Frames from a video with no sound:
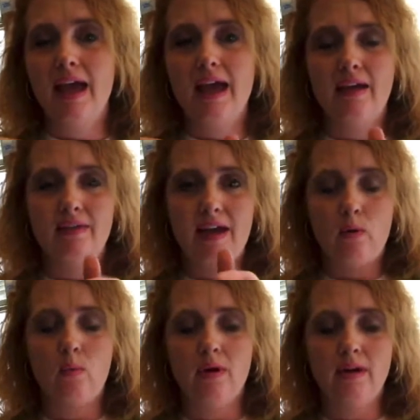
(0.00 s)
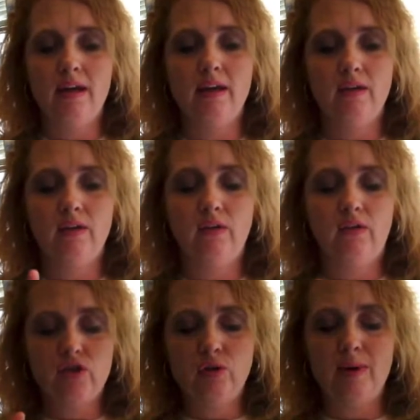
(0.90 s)
and that one
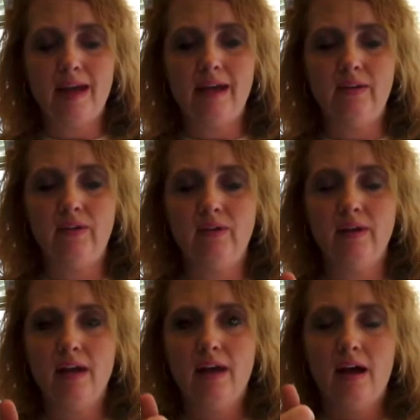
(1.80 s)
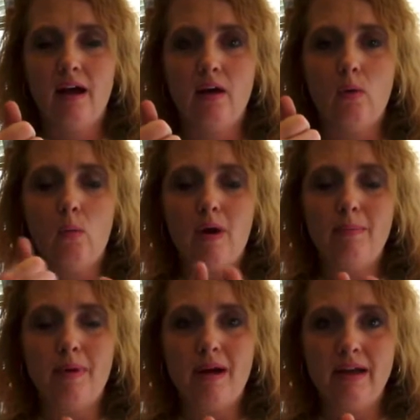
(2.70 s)
is 2 A's,
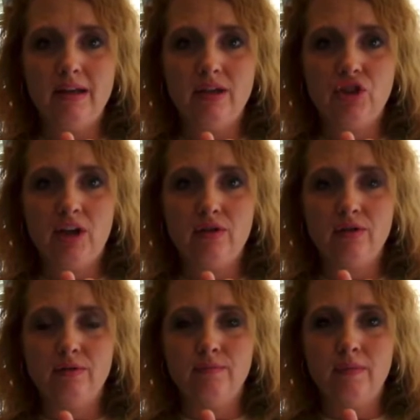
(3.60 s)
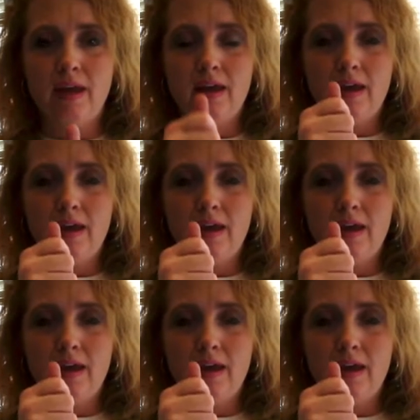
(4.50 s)
one behind each other,